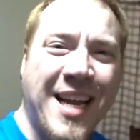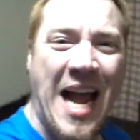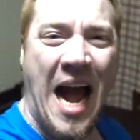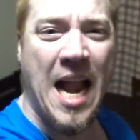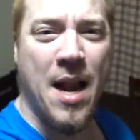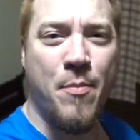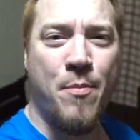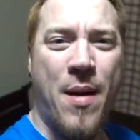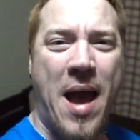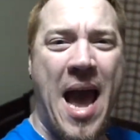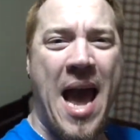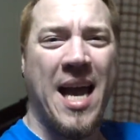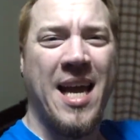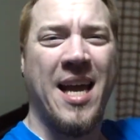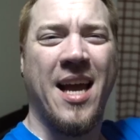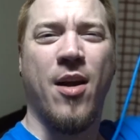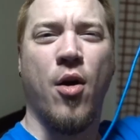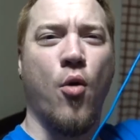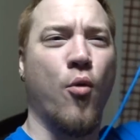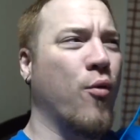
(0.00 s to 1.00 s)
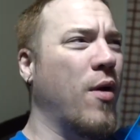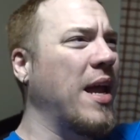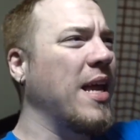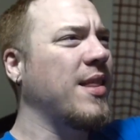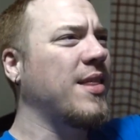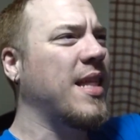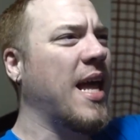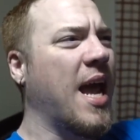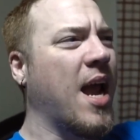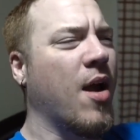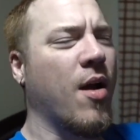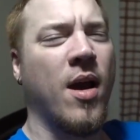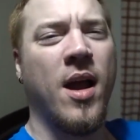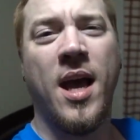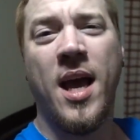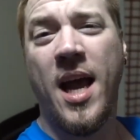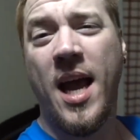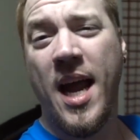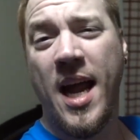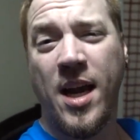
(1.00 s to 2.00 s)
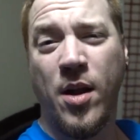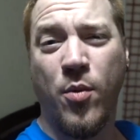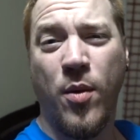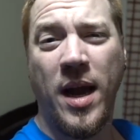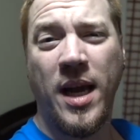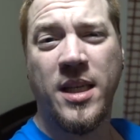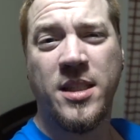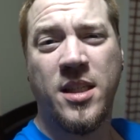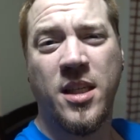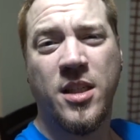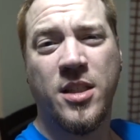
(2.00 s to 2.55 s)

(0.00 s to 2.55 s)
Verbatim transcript: Got it back right there. Anyways,